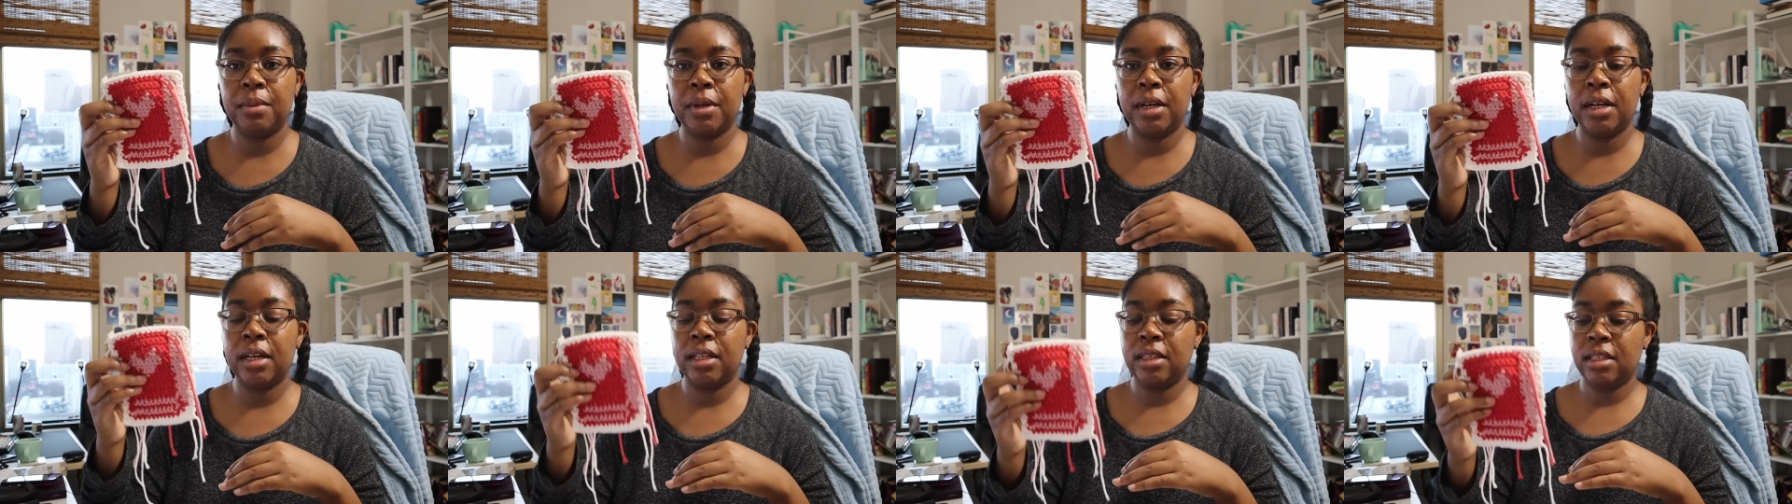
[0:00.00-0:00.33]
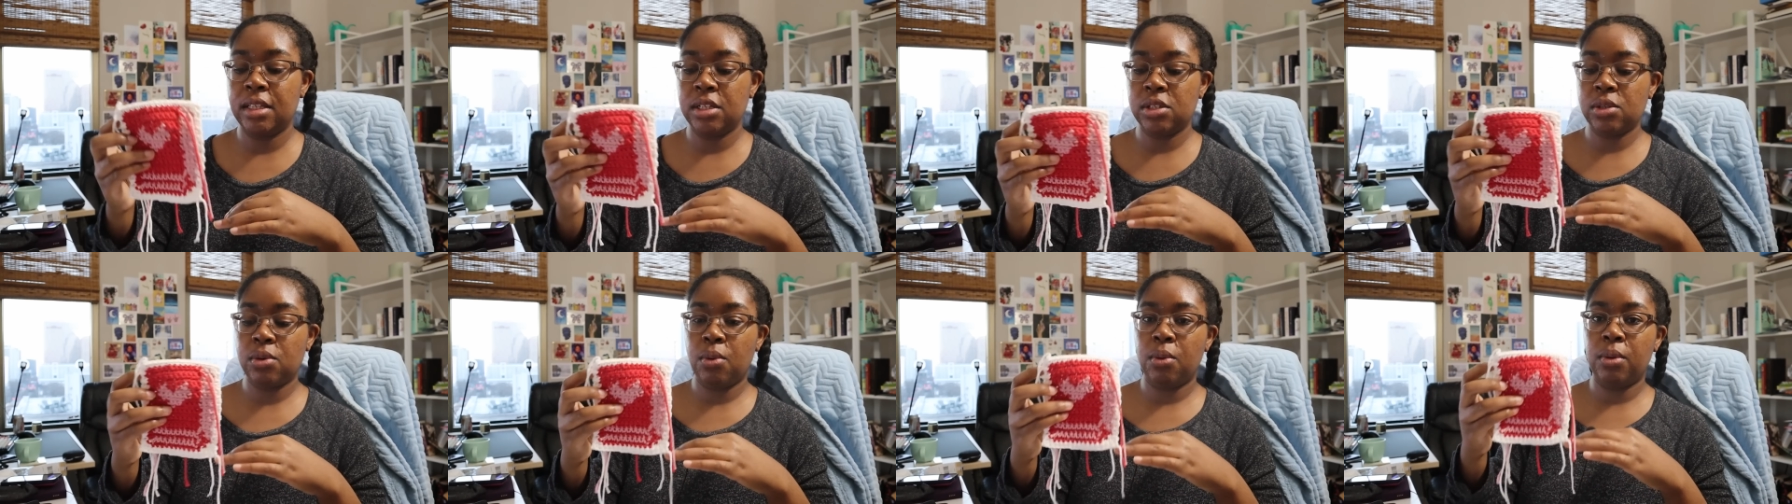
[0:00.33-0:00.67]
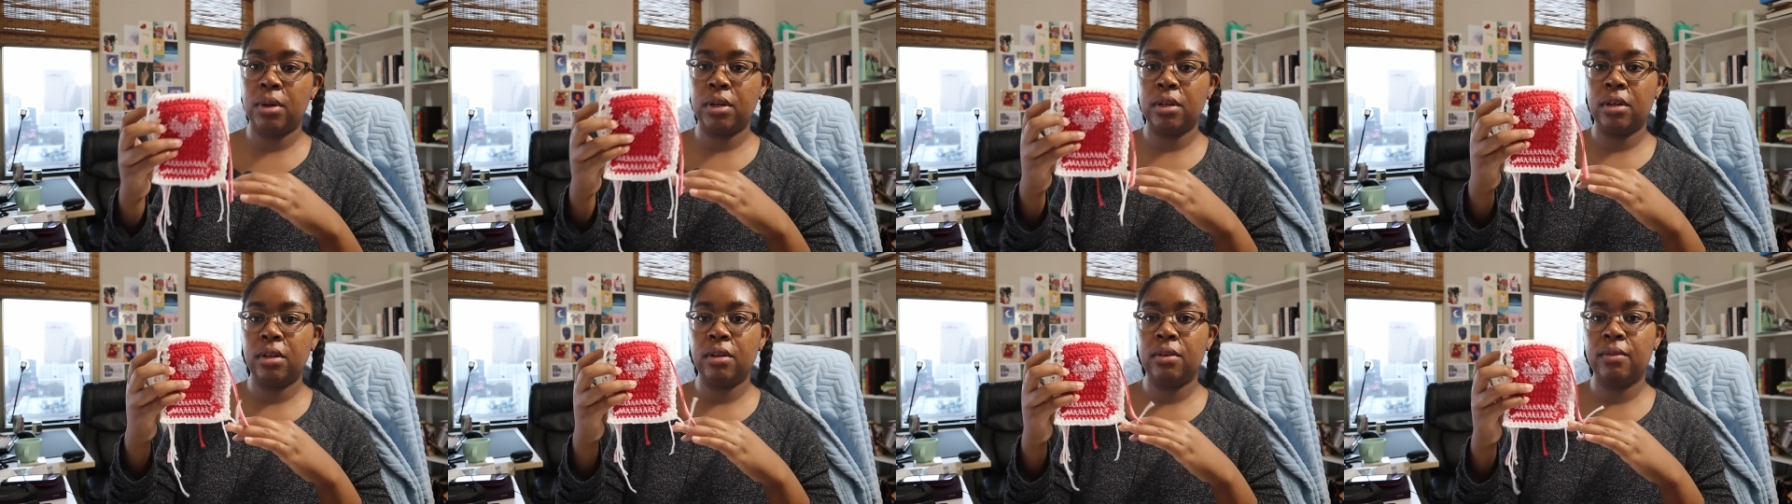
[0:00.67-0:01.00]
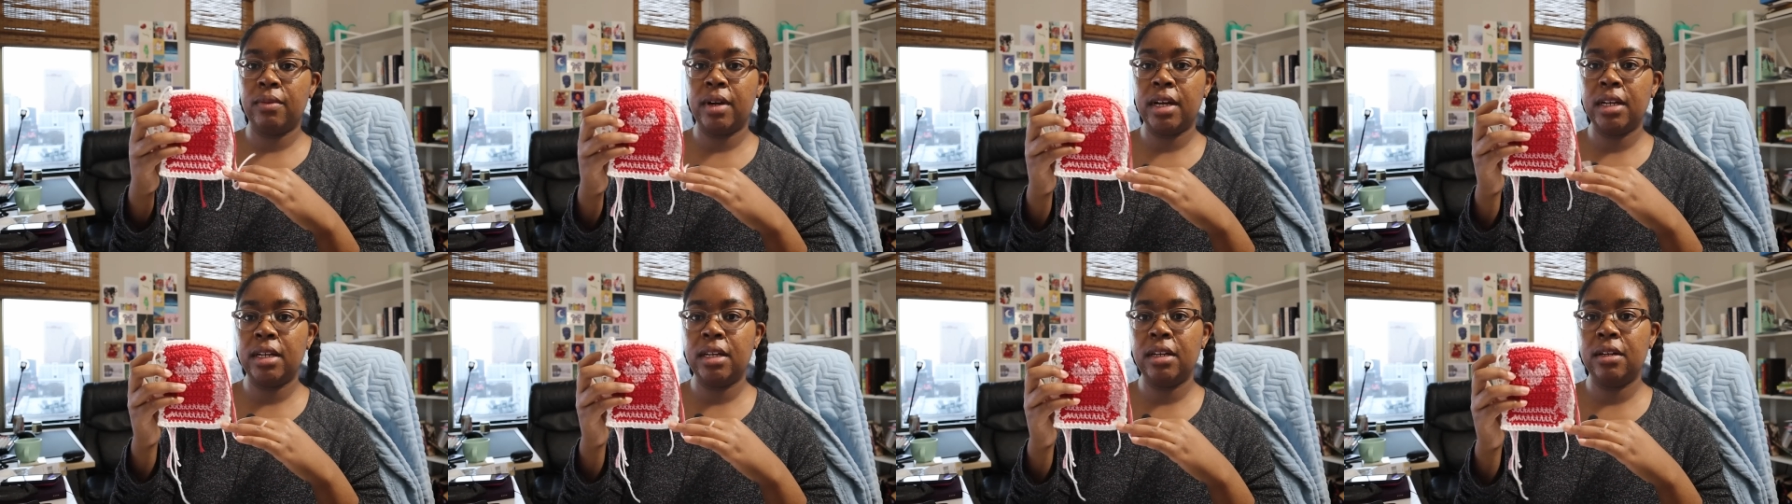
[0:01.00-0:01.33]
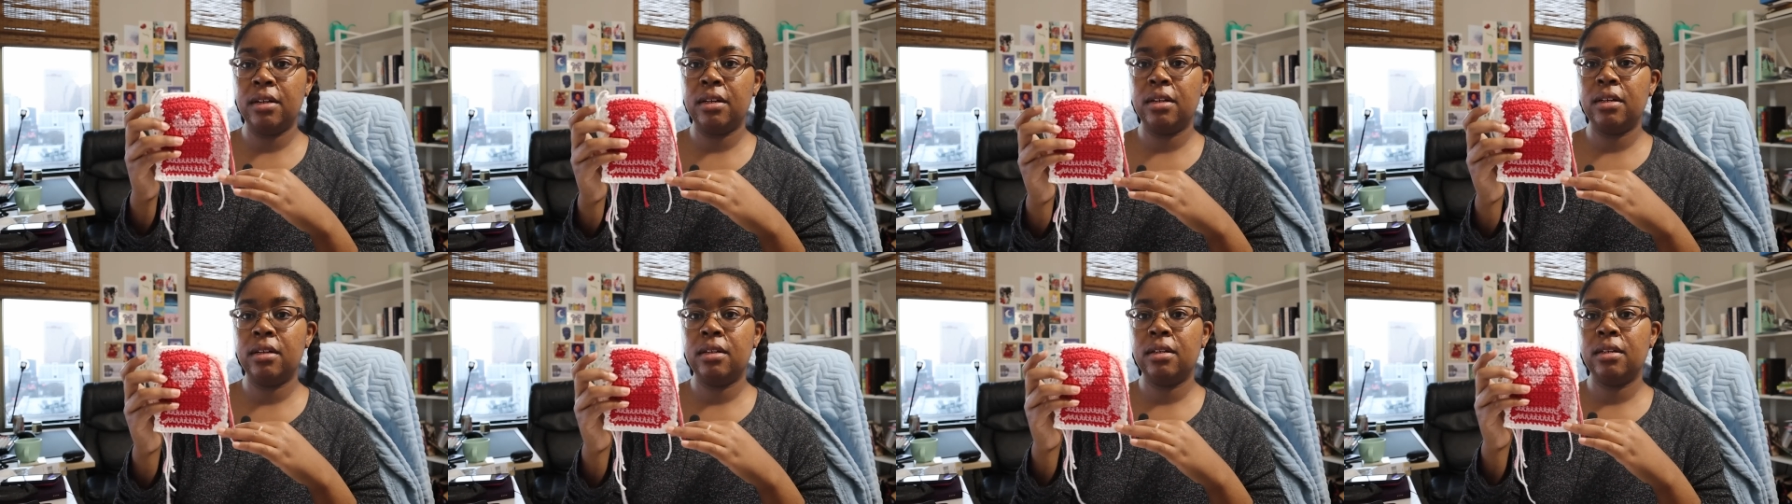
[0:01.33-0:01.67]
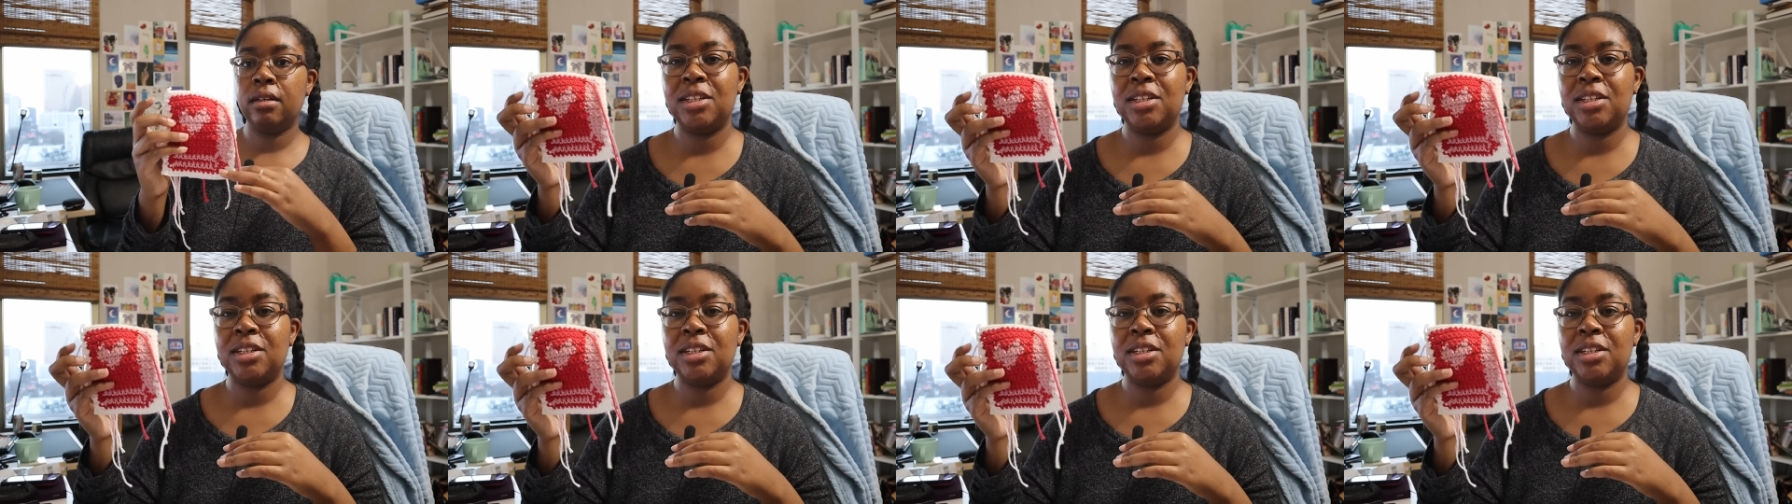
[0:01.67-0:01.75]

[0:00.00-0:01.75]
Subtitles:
but this corner right here,